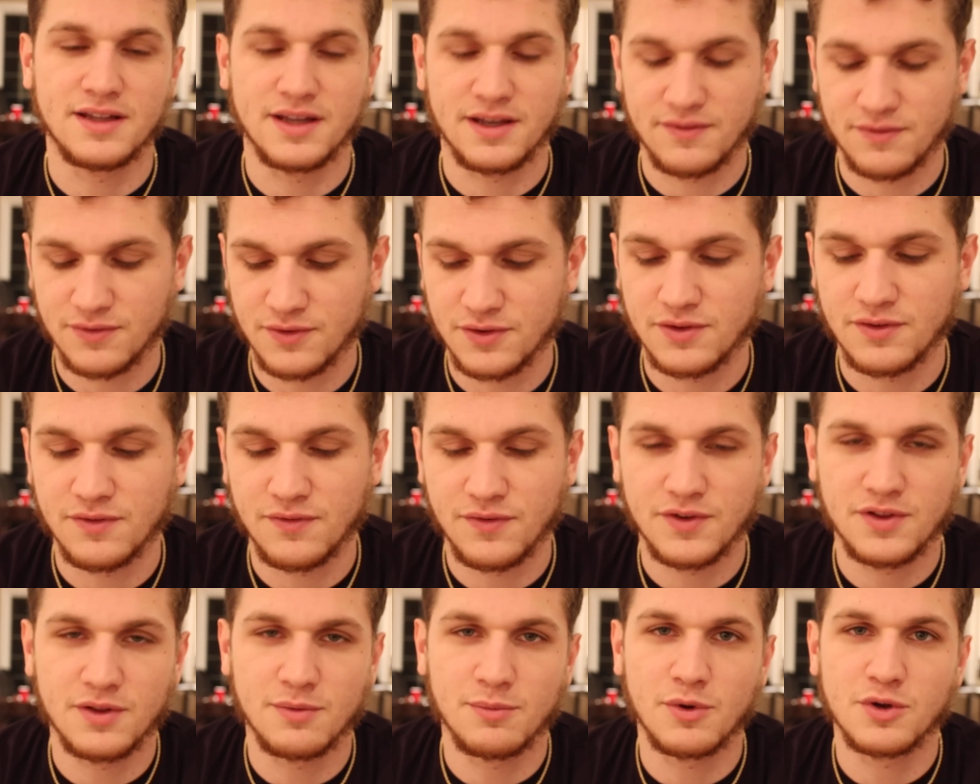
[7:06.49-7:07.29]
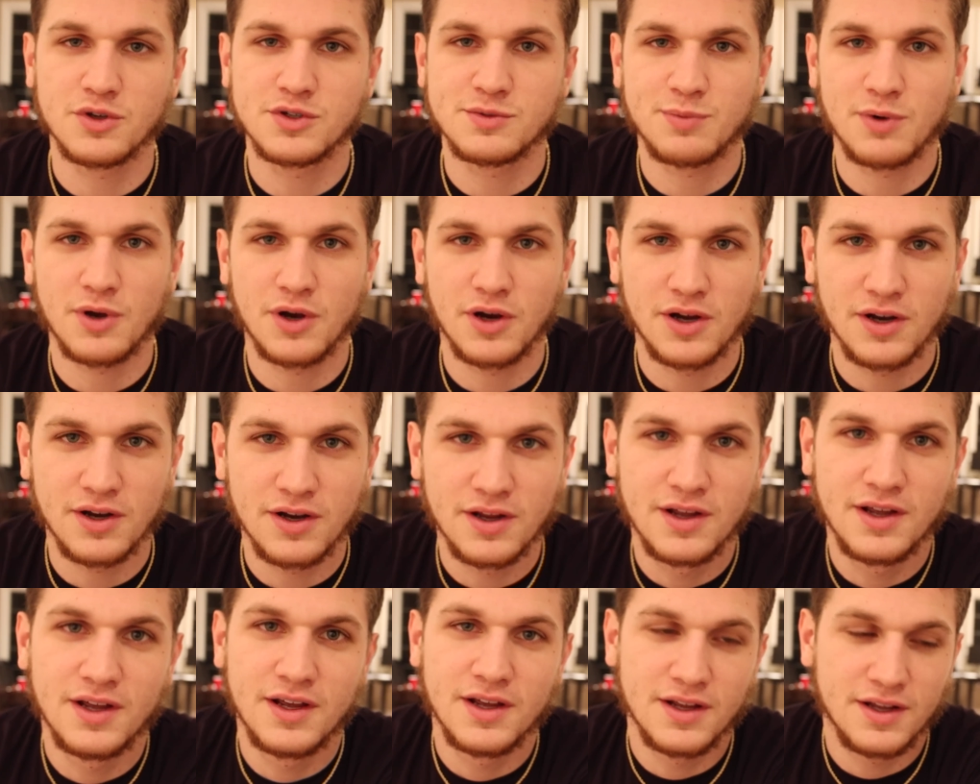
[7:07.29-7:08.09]
Like for the most part,
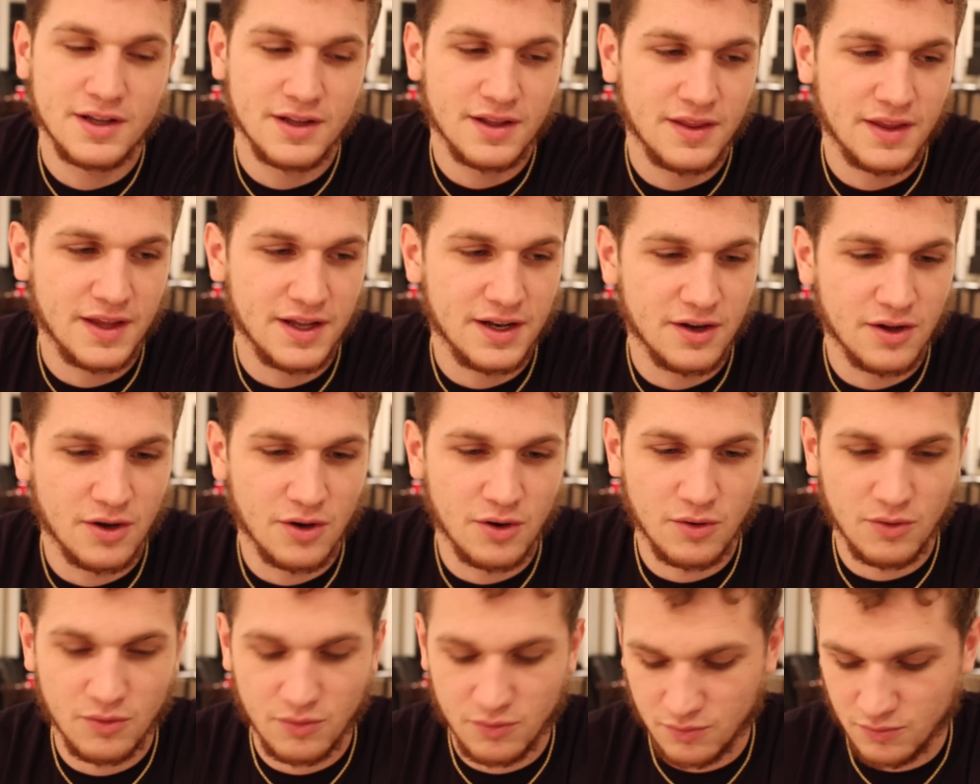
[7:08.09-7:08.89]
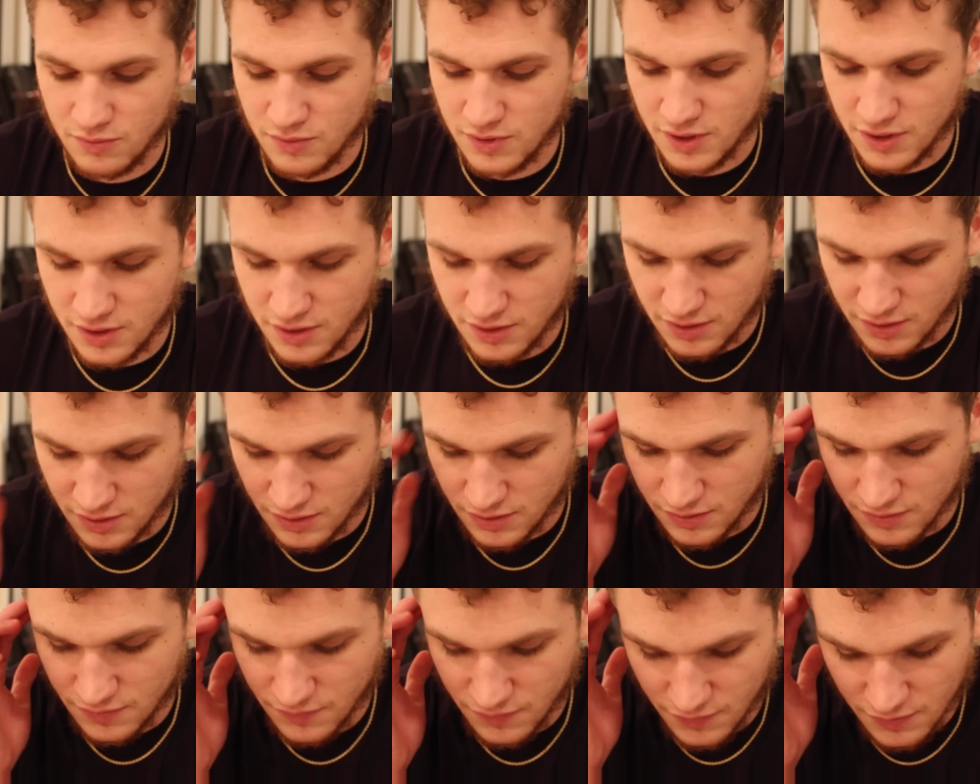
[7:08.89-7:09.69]
they know,
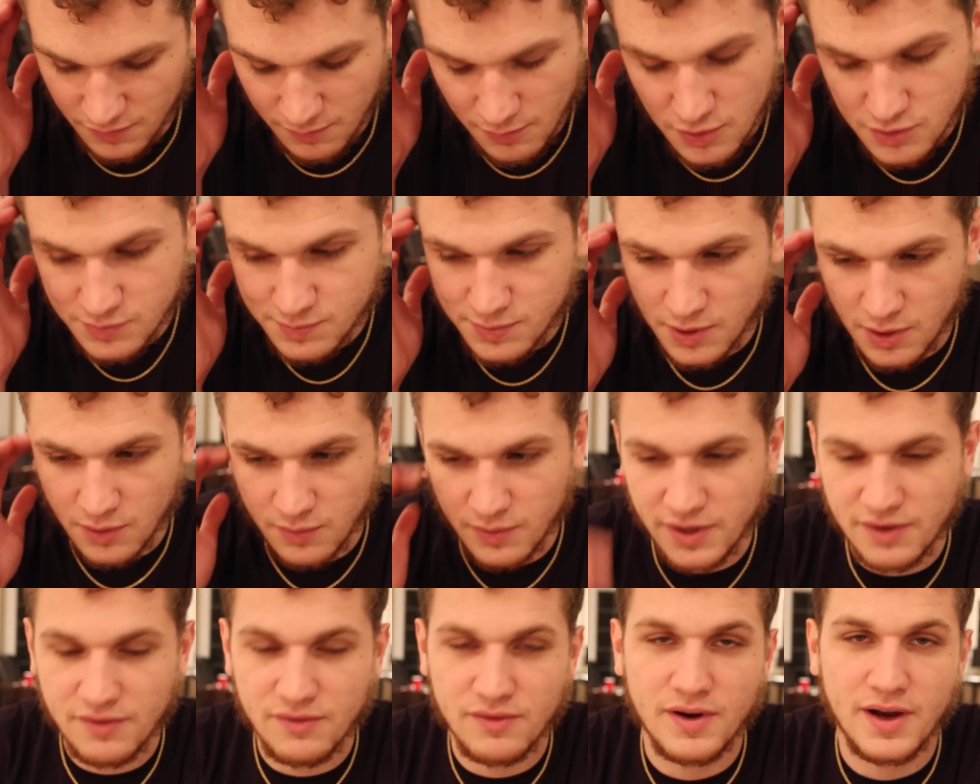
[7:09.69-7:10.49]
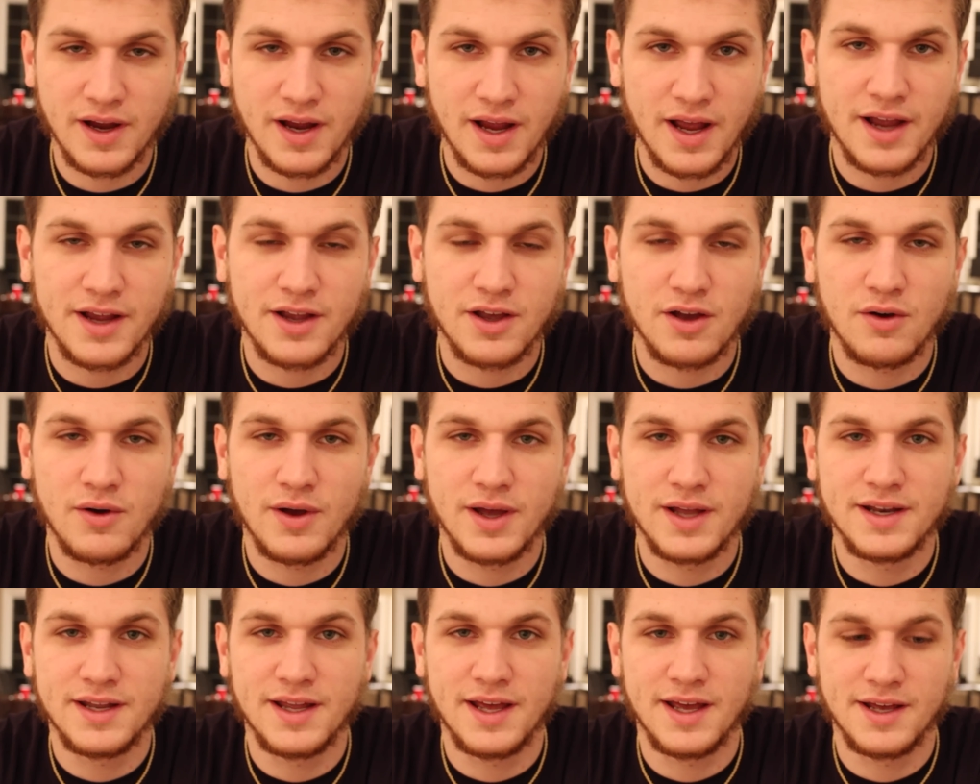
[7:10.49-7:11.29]
for the most part, whenever I go
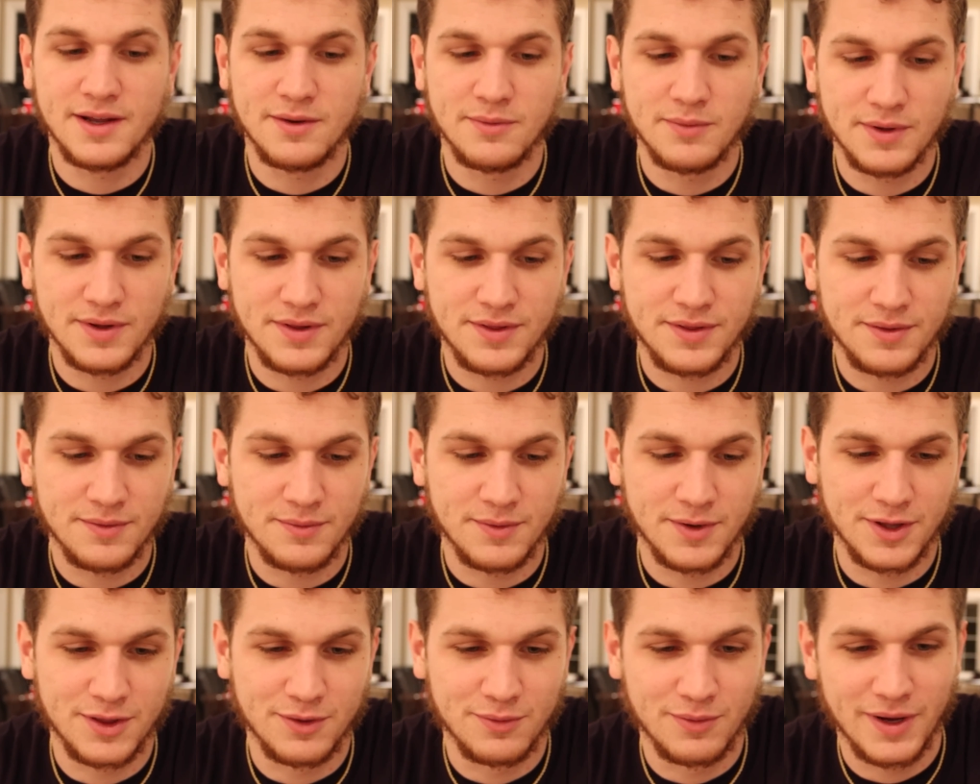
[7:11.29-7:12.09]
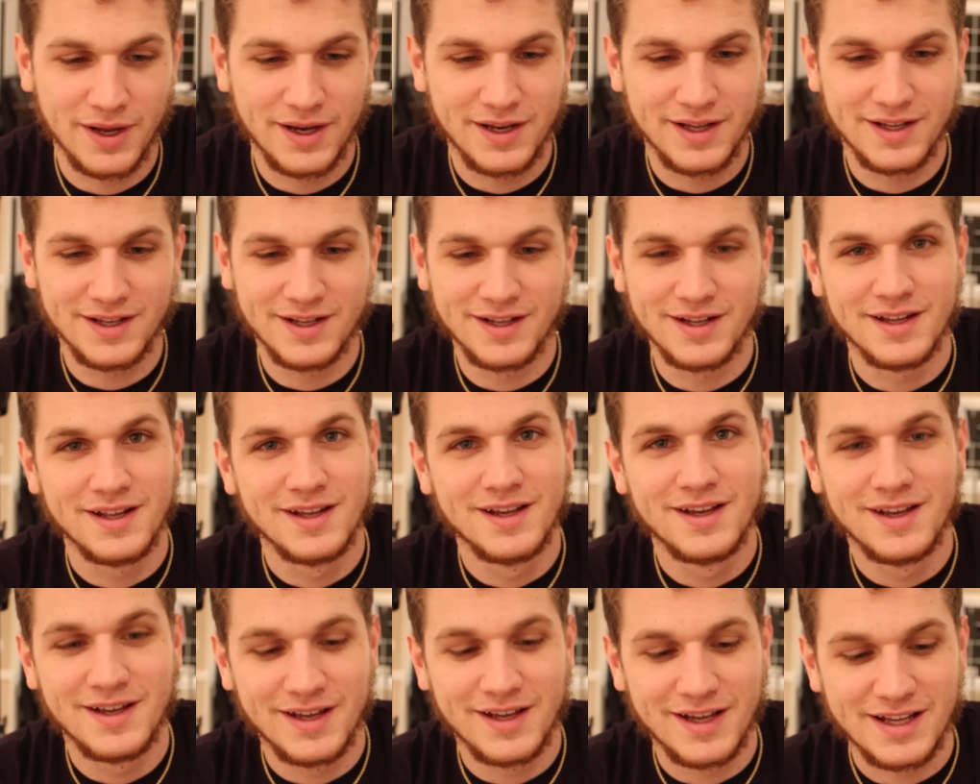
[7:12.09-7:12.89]
head to head with Reddit,
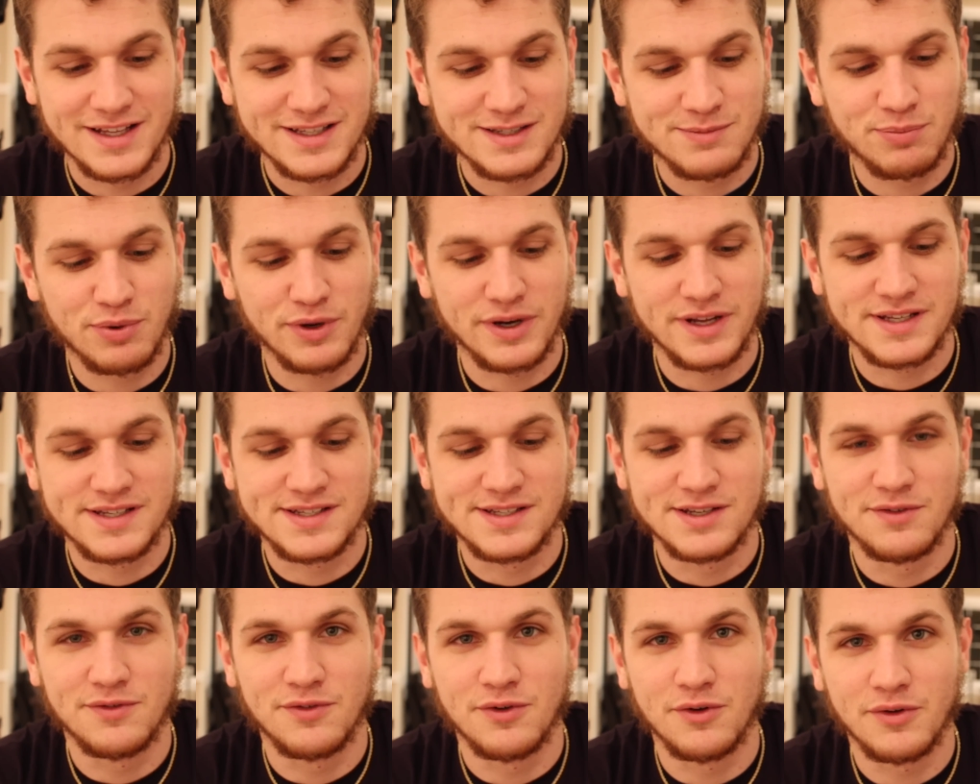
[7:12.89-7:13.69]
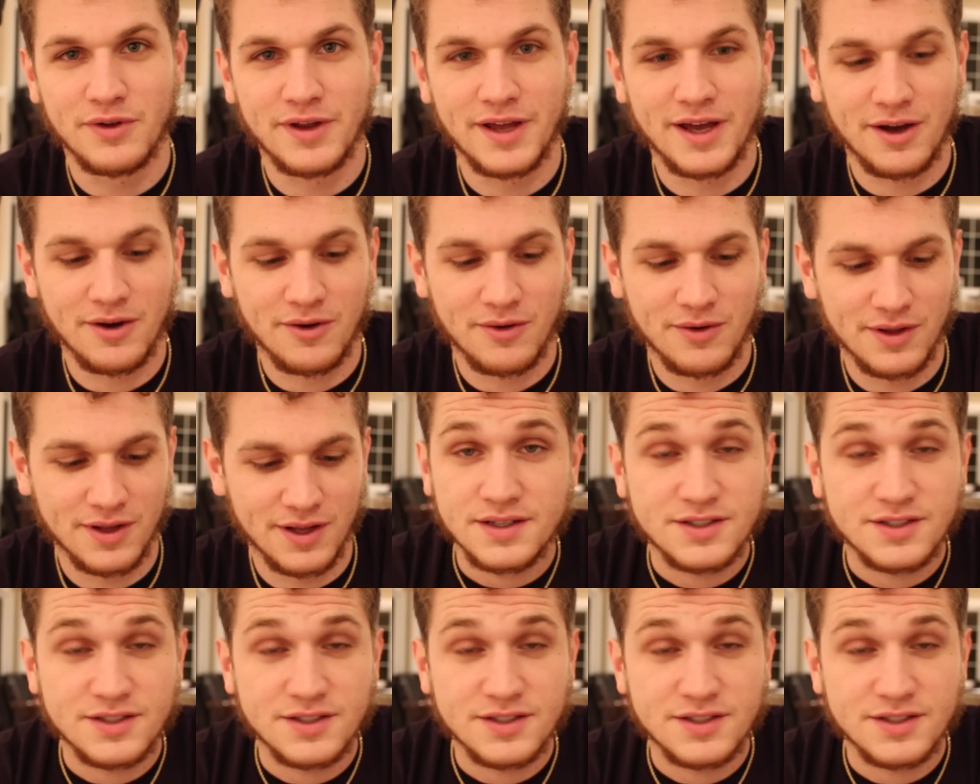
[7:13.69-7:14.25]
it's pretty civil now.